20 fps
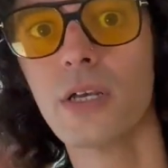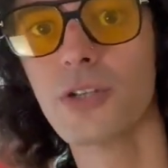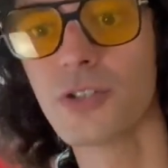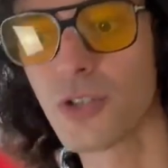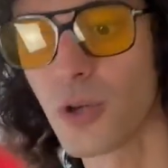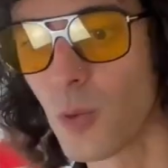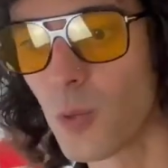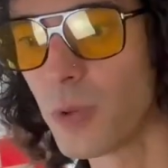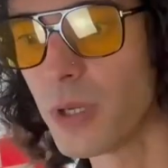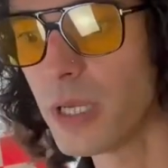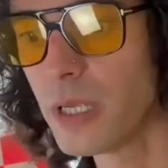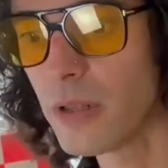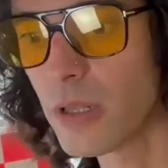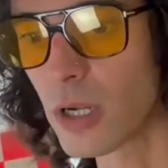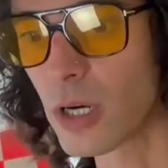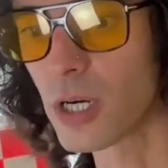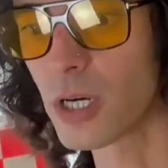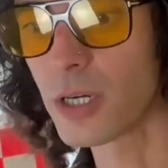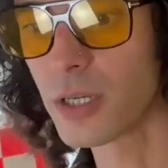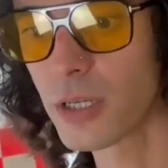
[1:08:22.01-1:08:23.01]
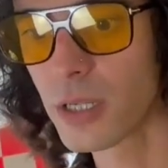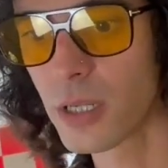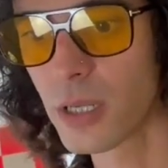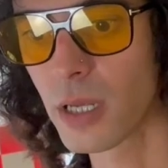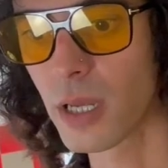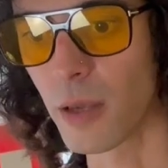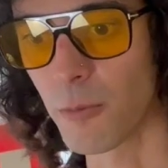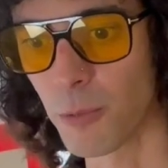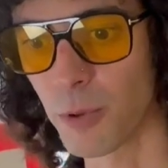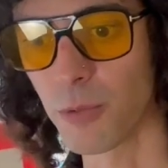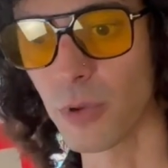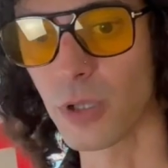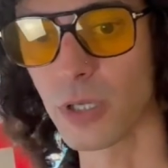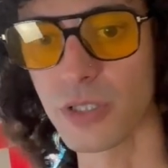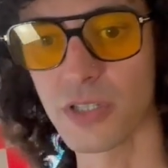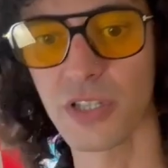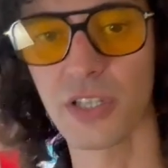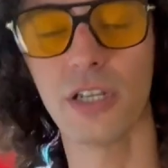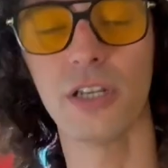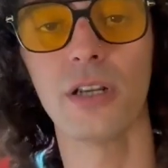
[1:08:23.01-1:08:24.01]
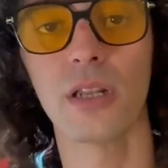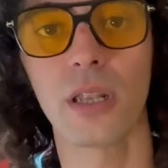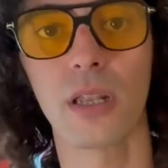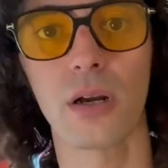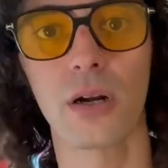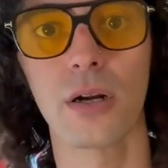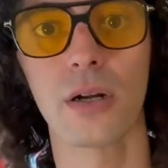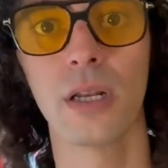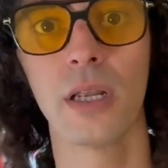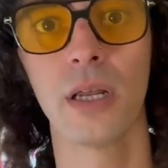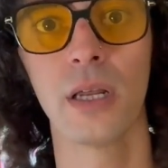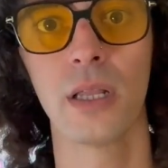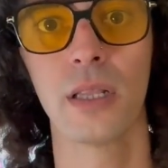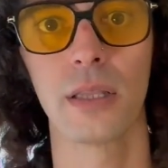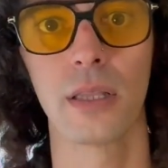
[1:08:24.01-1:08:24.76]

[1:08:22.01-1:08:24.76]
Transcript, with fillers: So we learned and we will continue to learn